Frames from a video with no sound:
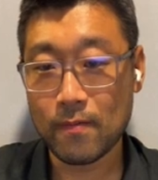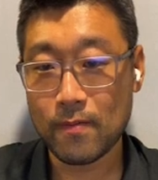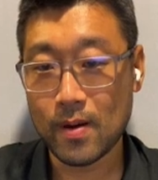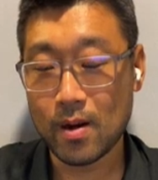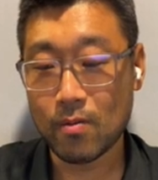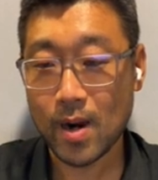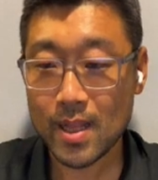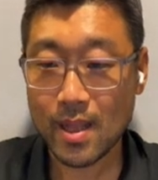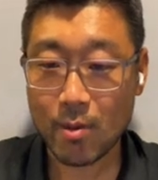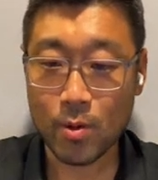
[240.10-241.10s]
right
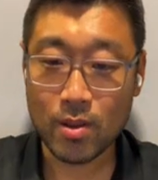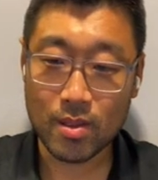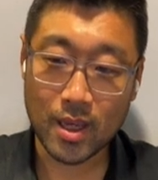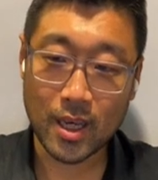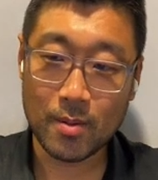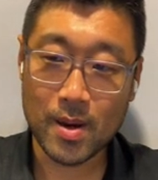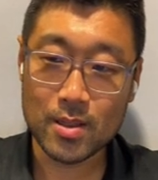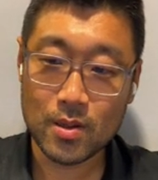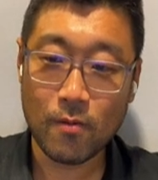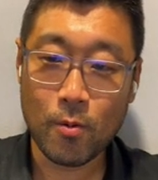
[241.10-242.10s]
now when you're thinking
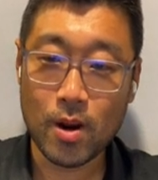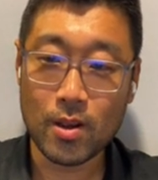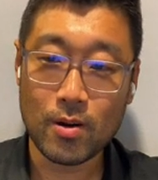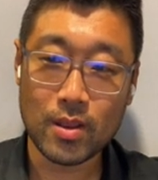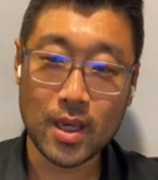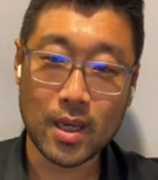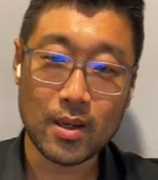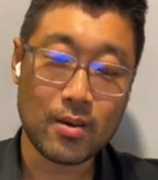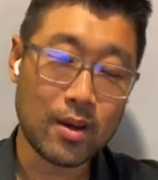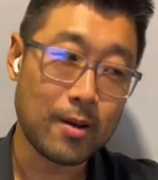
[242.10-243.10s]
about software, you're not thinking,
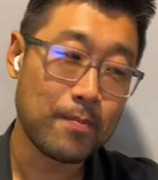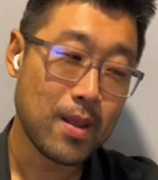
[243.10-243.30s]
okay,